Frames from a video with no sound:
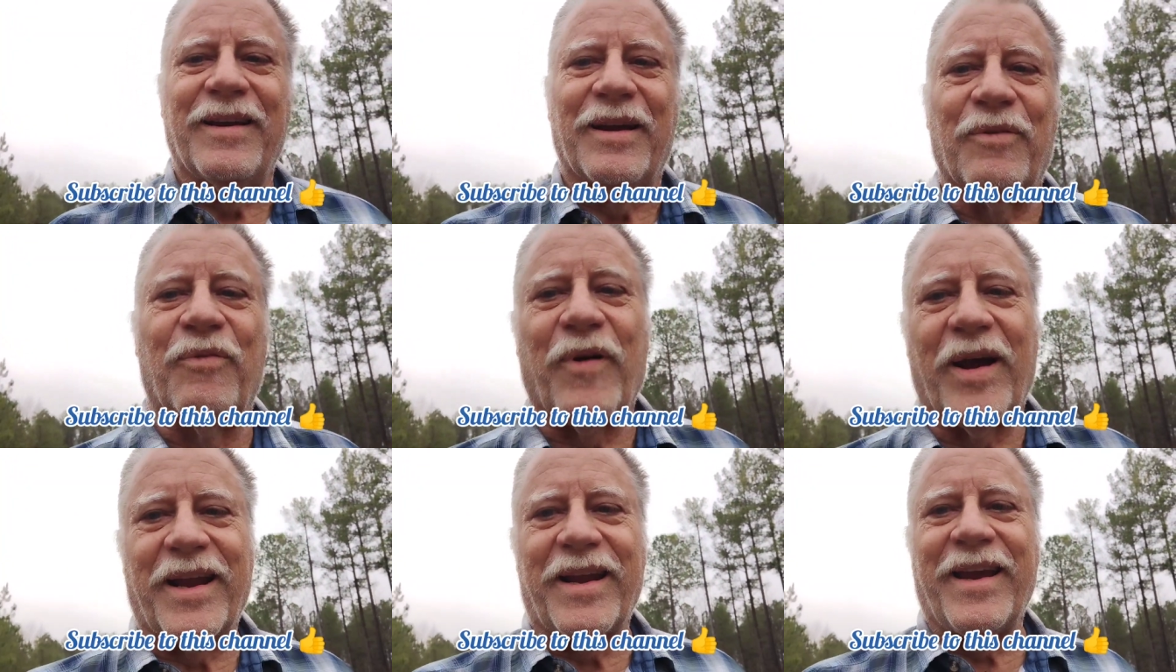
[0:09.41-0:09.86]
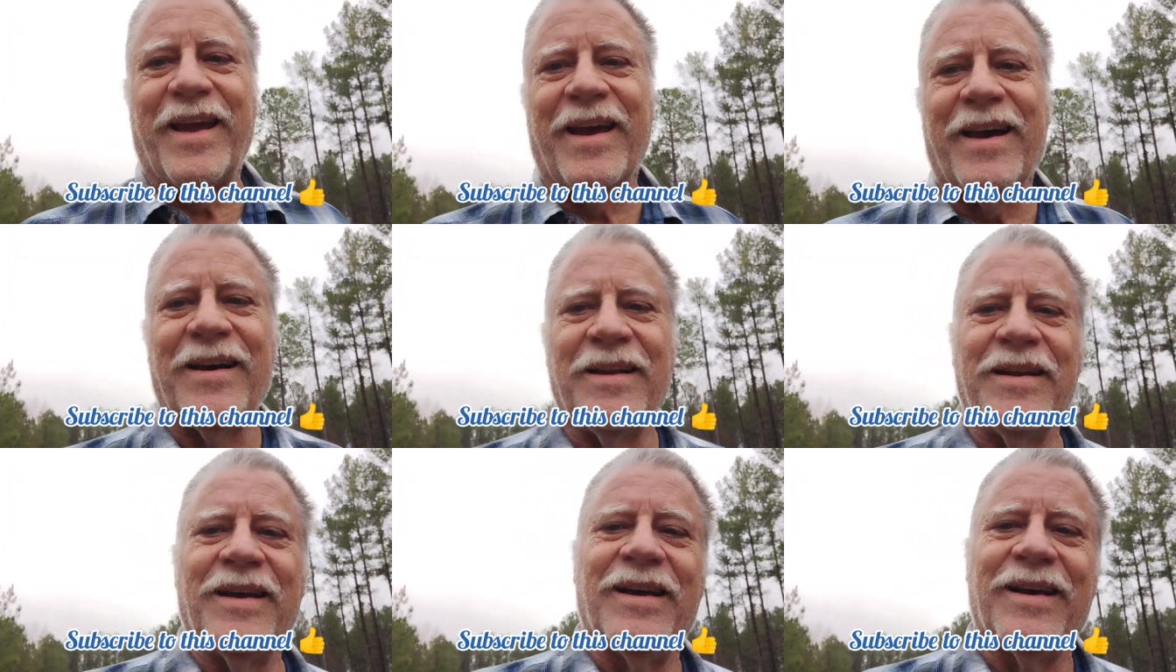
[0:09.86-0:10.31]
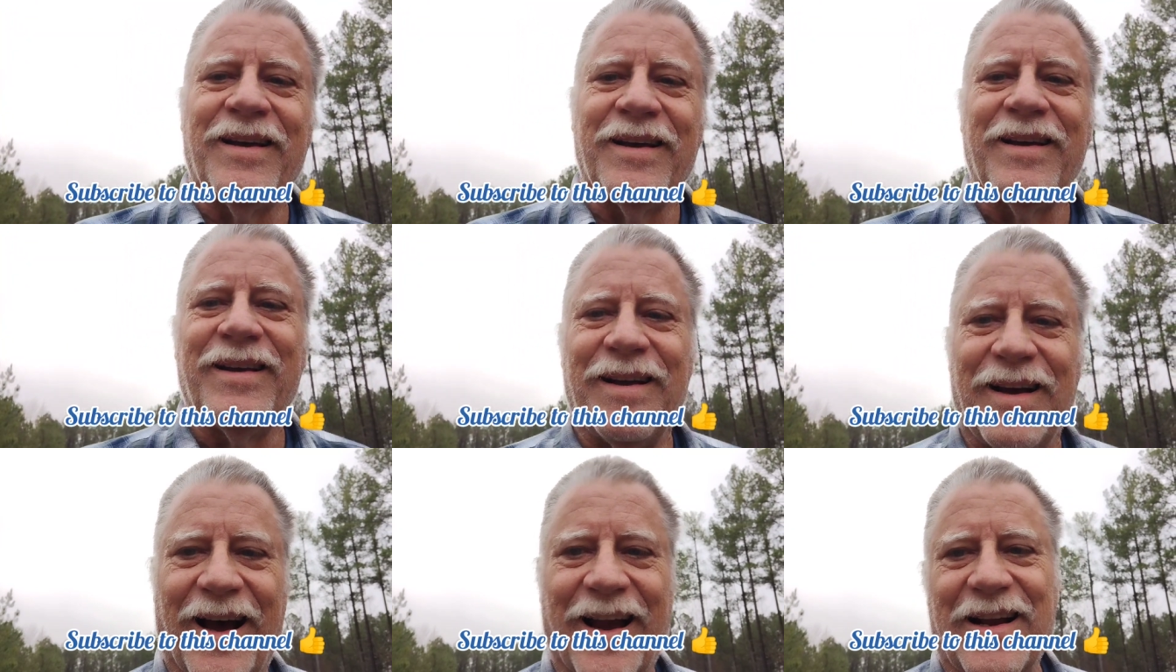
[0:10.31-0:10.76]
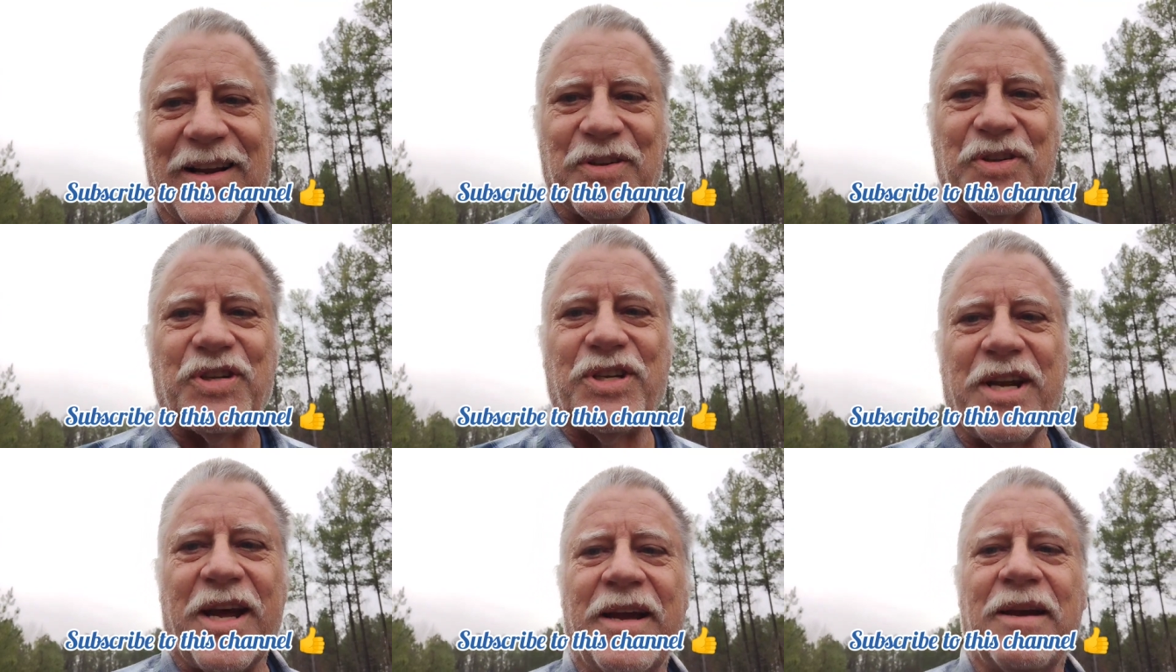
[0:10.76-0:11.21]
If I can, I can
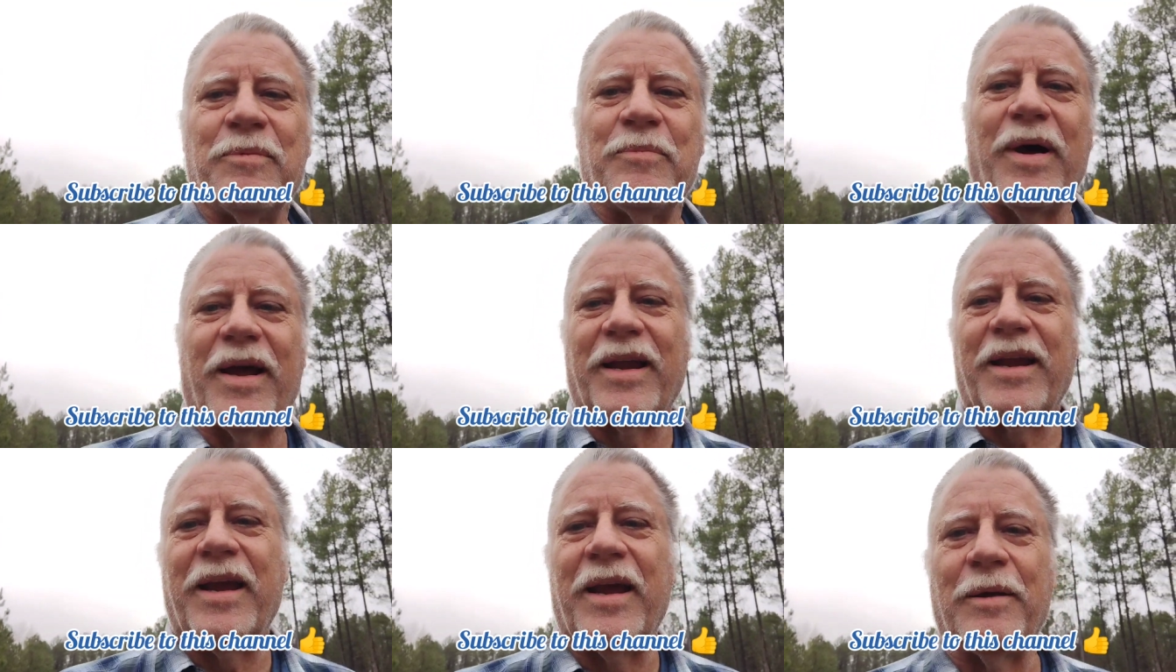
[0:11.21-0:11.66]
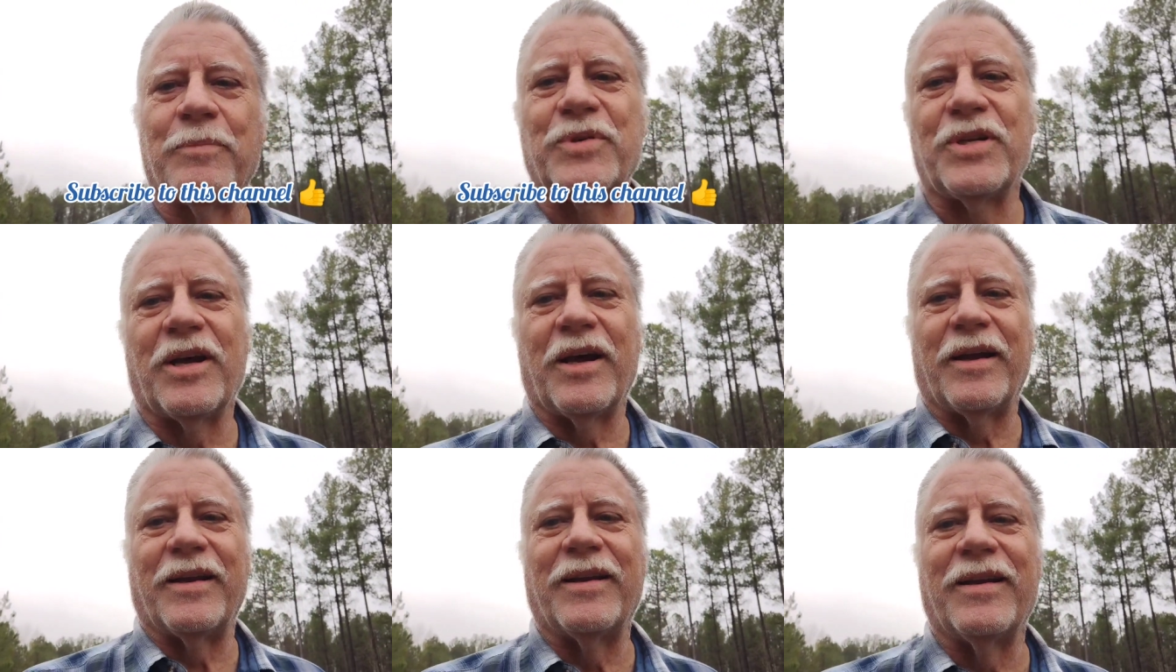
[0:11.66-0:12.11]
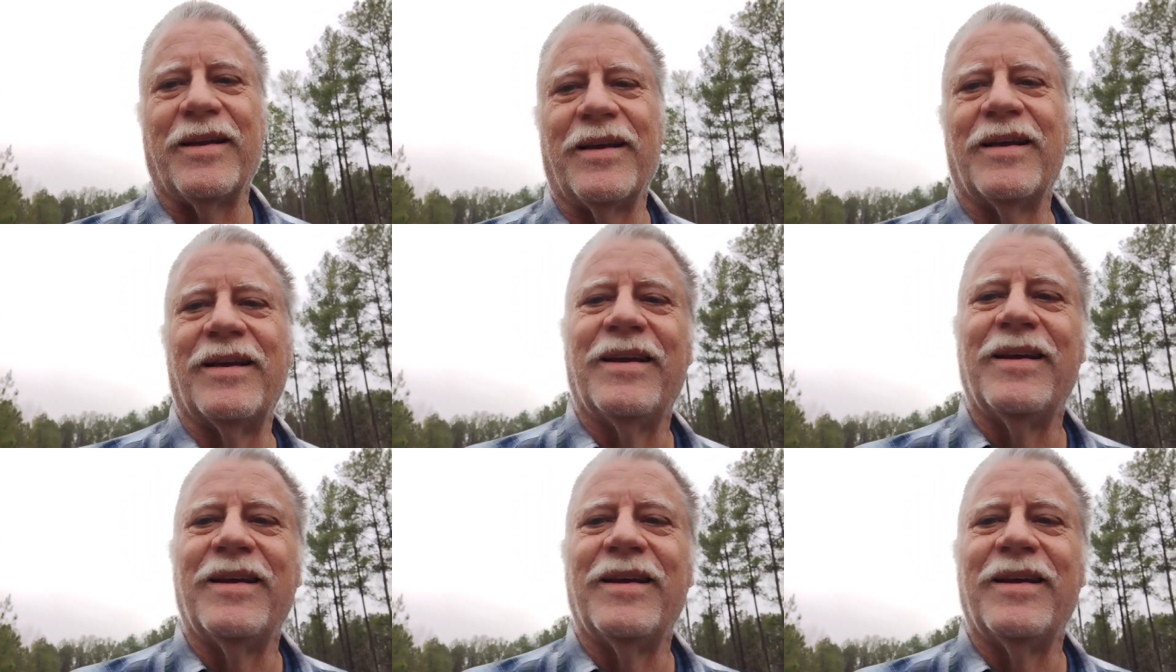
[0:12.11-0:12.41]
stay in my campsite